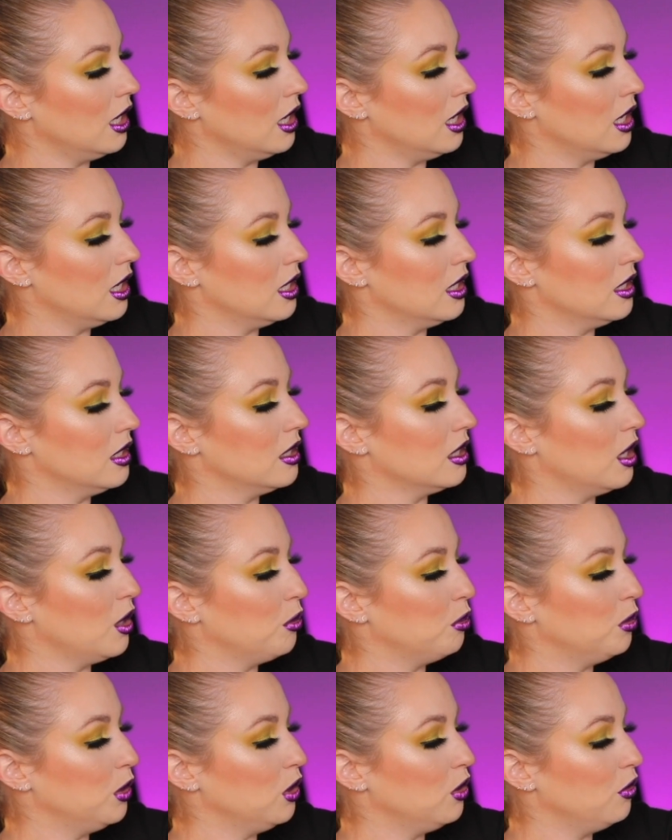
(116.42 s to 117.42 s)
is
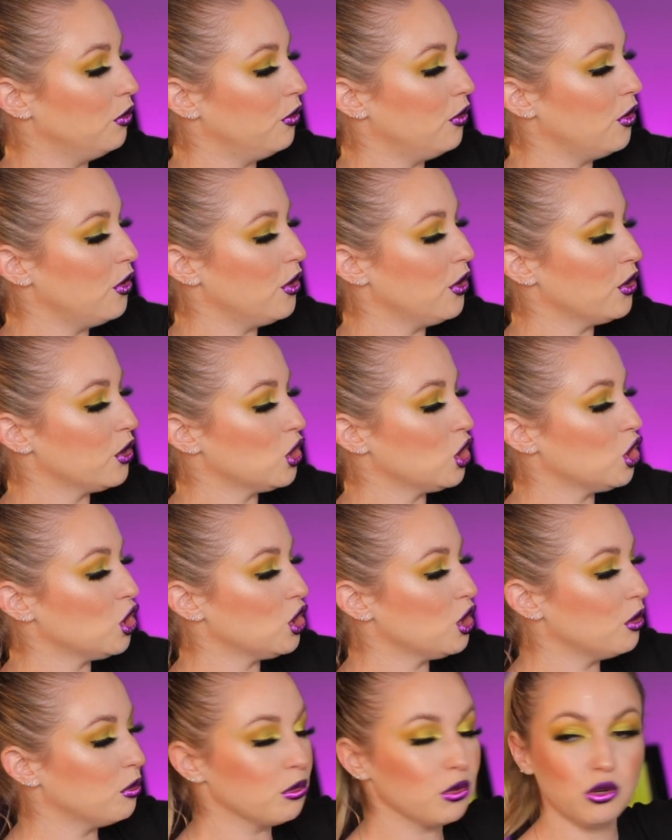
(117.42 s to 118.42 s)
a beautiful
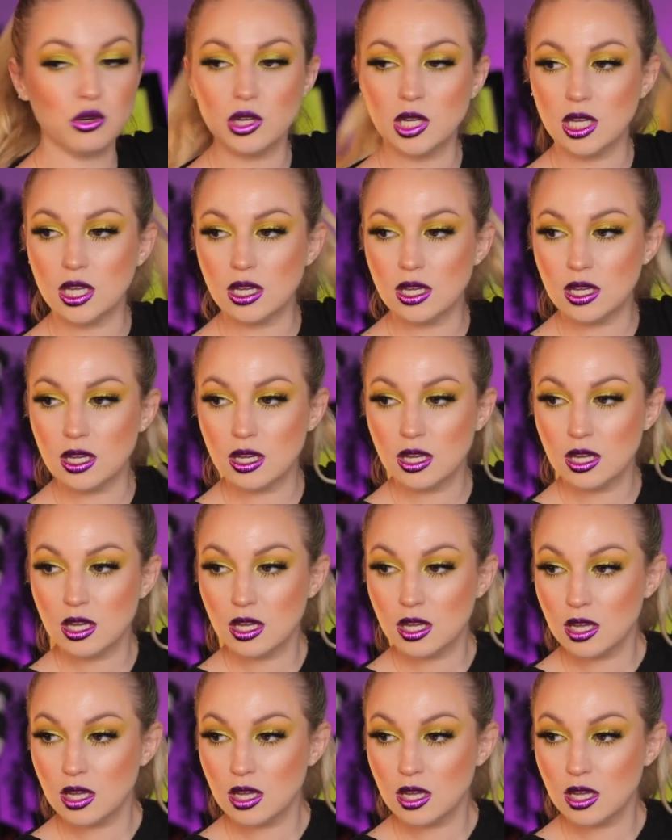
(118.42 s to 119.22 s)
shimmery